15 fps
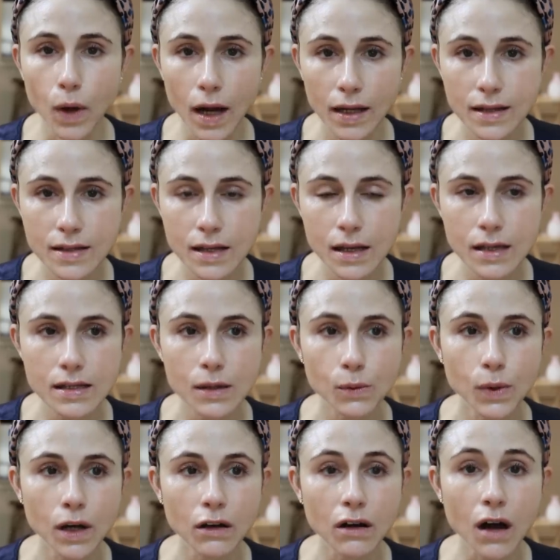Why is this?
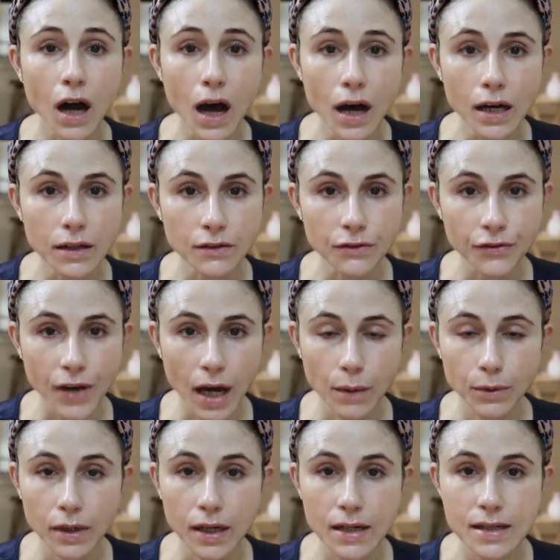Well, cotton
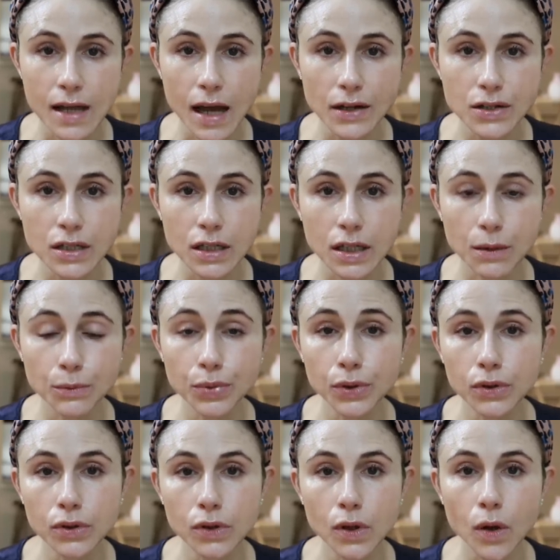fabrics actually can
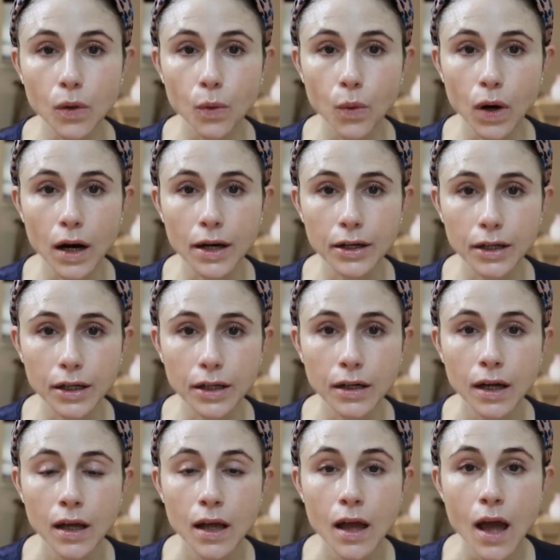pull
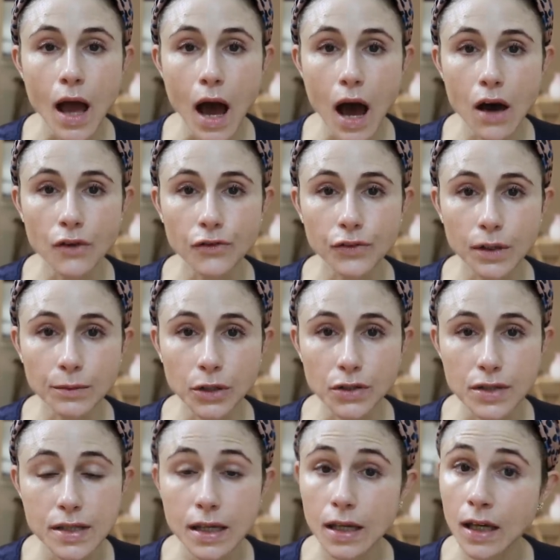water out from your
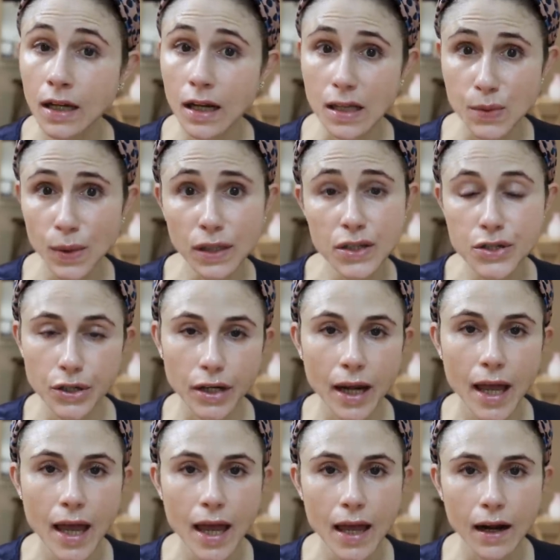skin as well as your
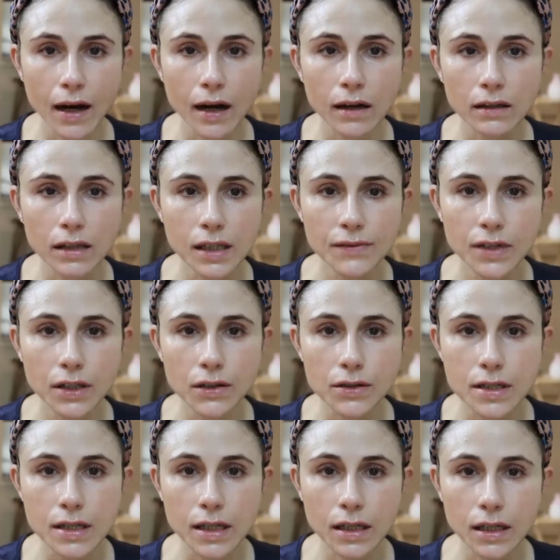hair, leaving your
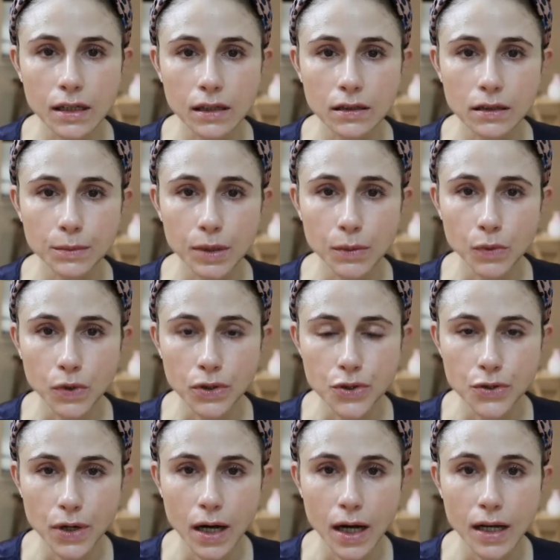skin a little bit more
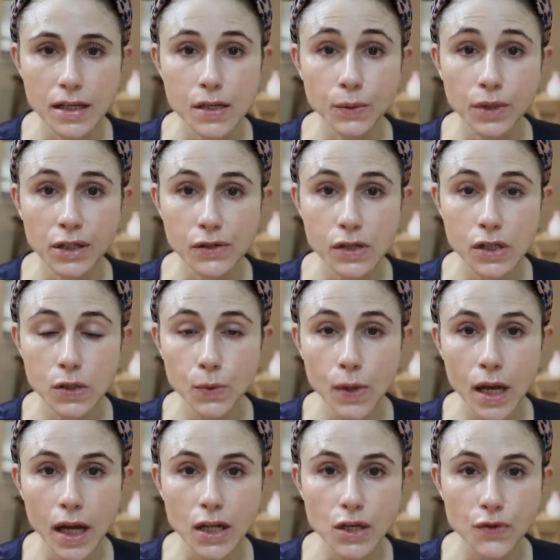dry. So when you
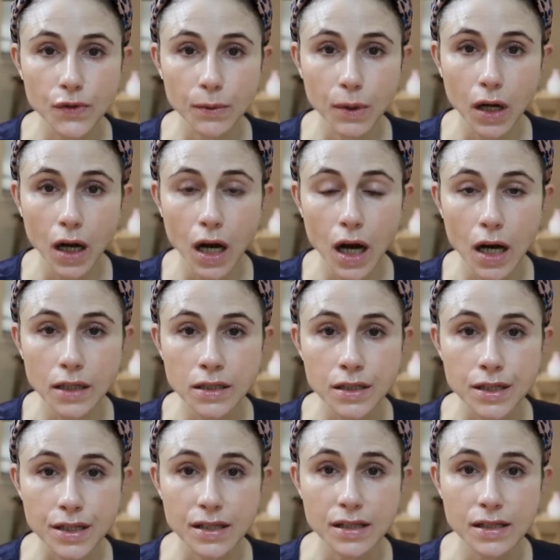switch from cotton
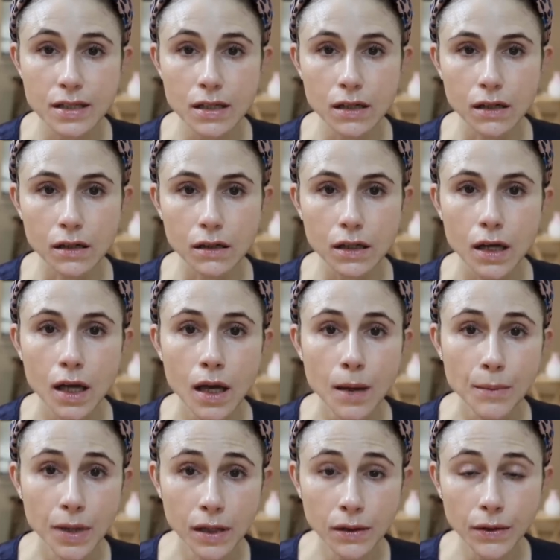to silk,
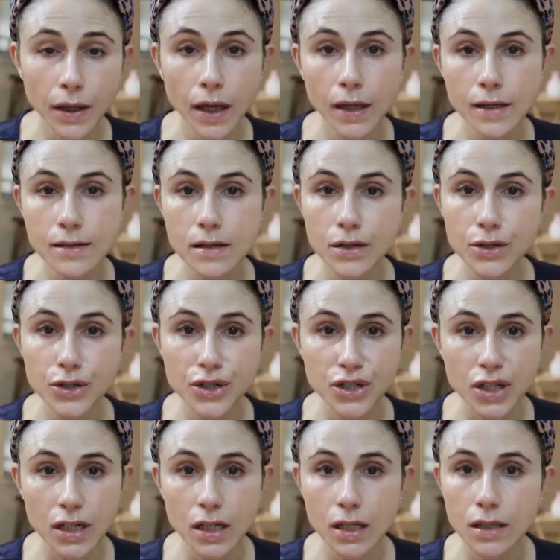pillowcases,
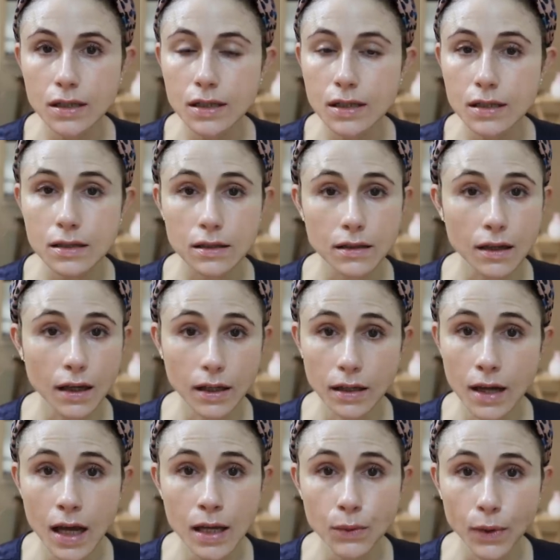sheets,
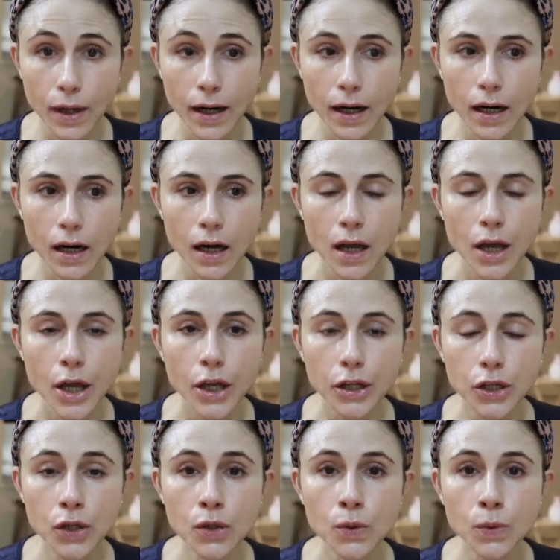and nightwear,
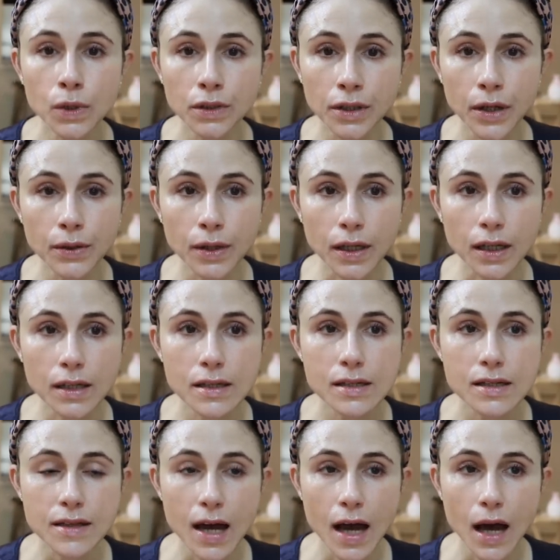you will
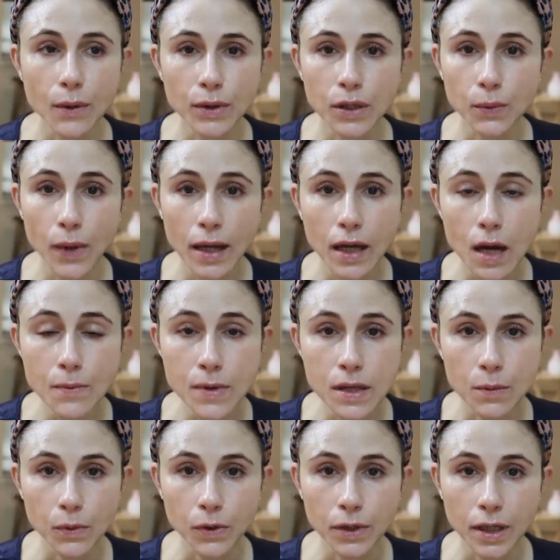notice that when you wake up in
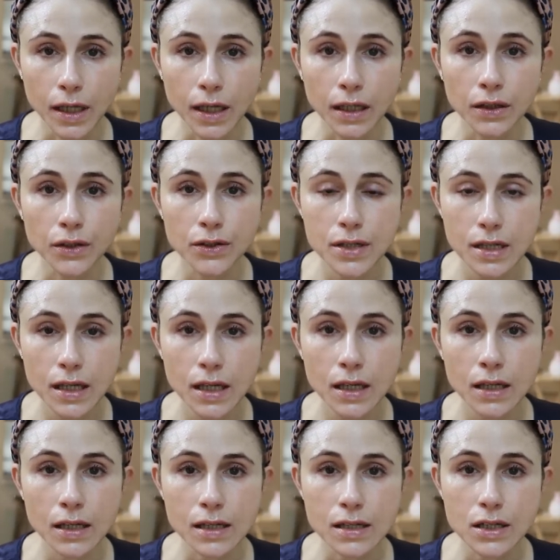the morning, your
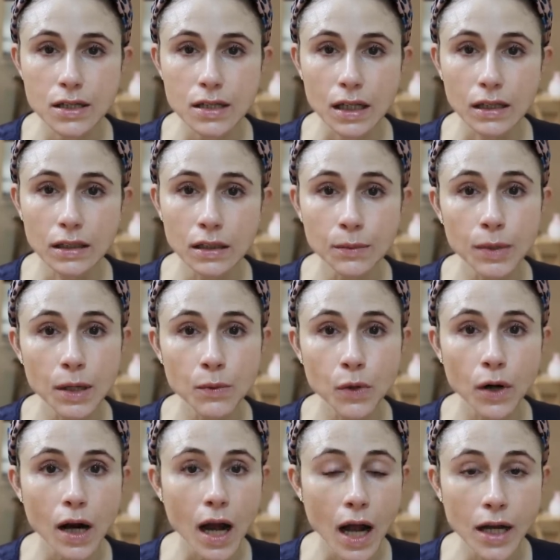skin is just a little bit
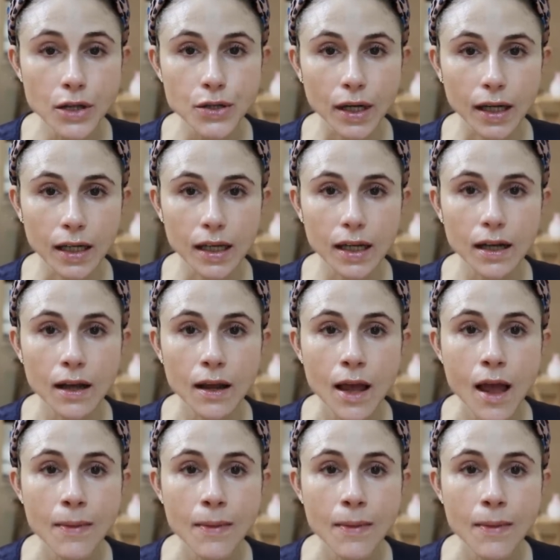more hydrated.